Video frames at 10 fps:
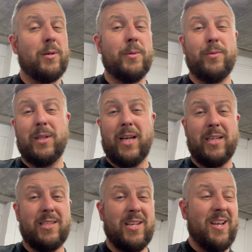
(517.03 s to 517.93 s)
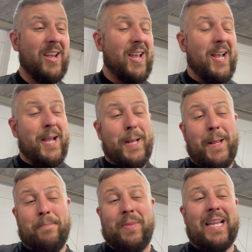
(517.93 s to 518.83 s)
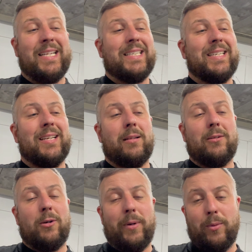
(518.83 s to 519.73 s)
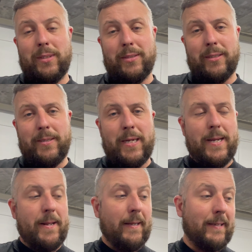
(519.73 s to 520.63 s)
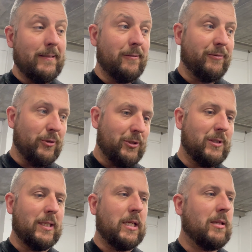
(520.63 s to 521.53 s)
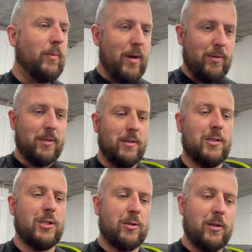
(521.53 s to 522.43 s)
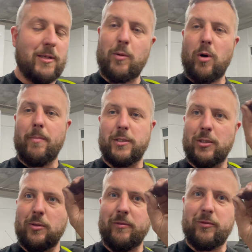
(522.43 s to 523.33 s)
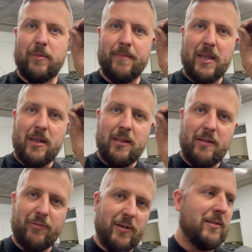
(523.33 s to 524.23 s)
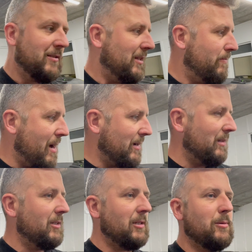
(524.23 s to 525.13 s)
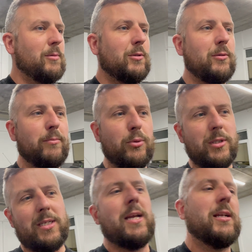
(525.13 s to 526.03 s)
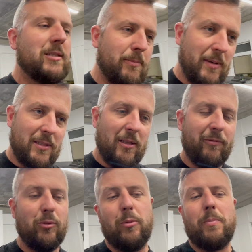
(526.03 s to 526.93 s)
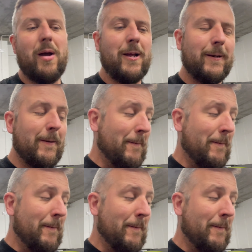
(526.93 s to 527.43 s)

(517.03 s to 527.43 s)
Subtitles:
we realised it needed a lot of welding done, and unfortunately the welding is just, the tin worm has just gone from the front to the back of the sills on both sides, bits of the floor pan,